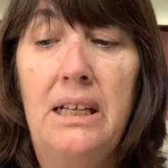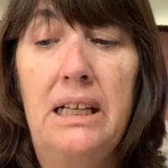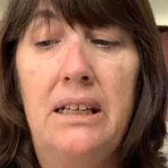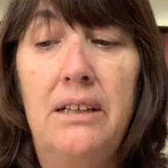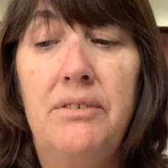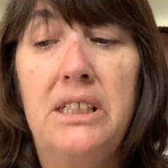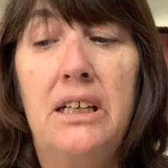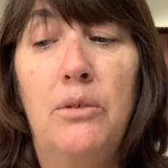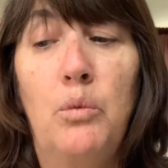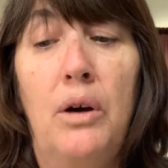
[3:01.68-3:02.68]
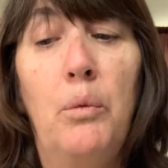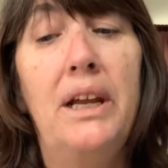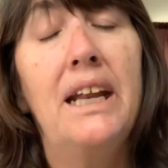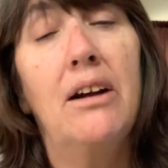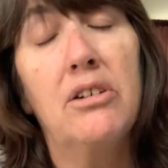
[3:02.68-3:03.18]
lived in what
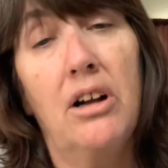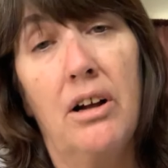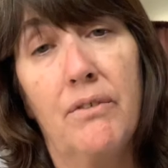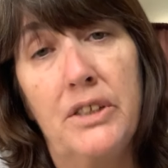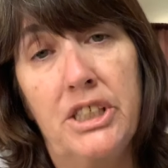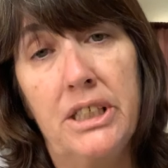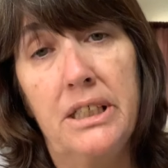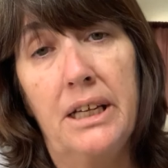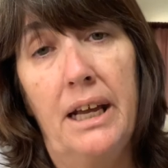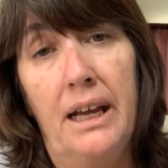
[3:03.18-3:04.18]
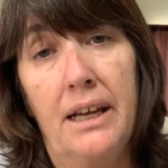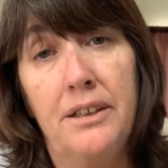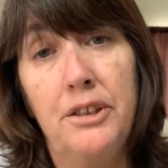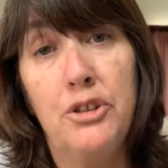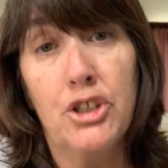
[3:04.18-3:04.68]
we now call Virginia
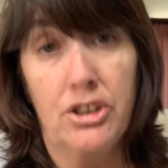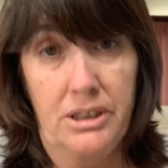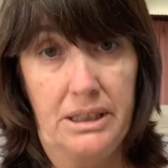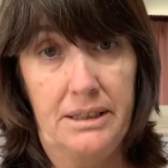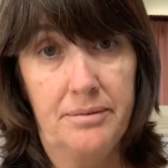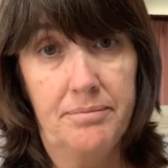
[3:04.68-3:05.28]
and New Jersey.